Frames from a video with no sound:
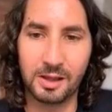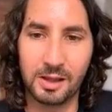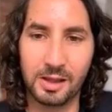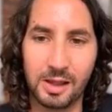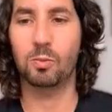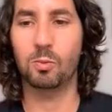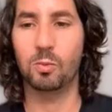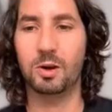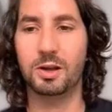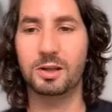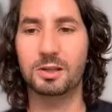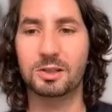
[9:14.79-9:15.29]

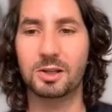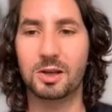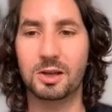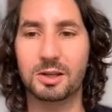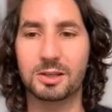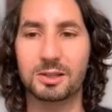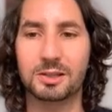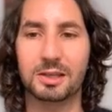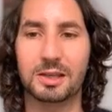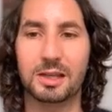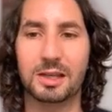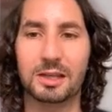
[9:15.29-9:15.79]
What it
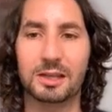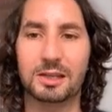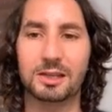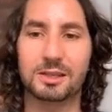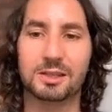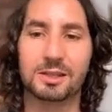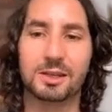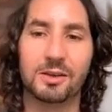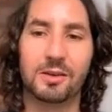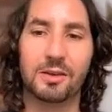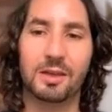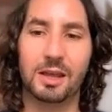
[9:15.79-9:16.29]
does
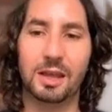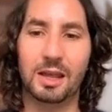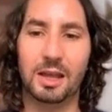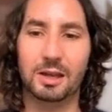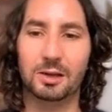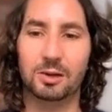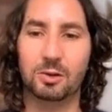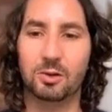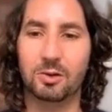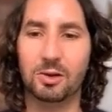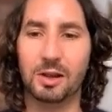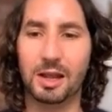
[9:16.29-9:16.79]
is
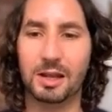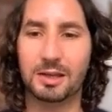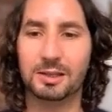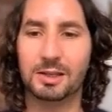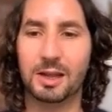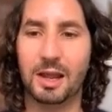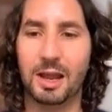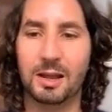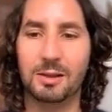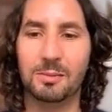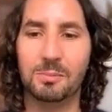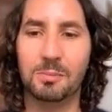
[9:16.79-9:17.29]
it creates
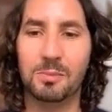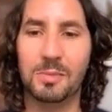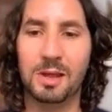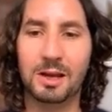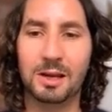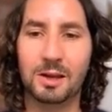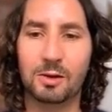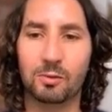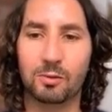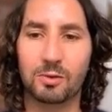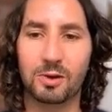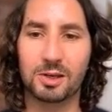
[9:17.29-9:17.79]
a
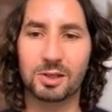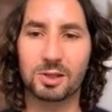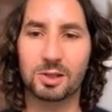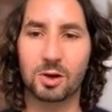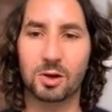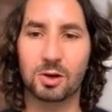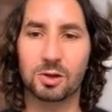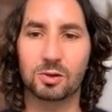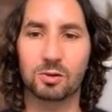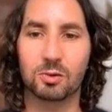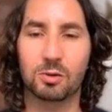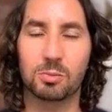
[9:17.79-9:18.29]
mini
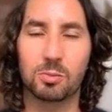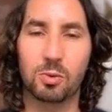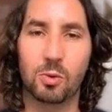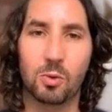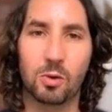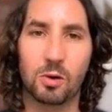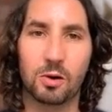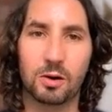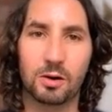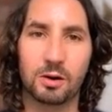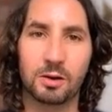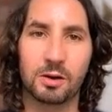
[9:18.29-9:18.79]
research
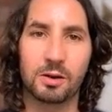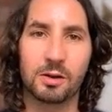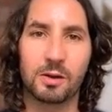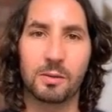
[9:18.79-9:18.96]
report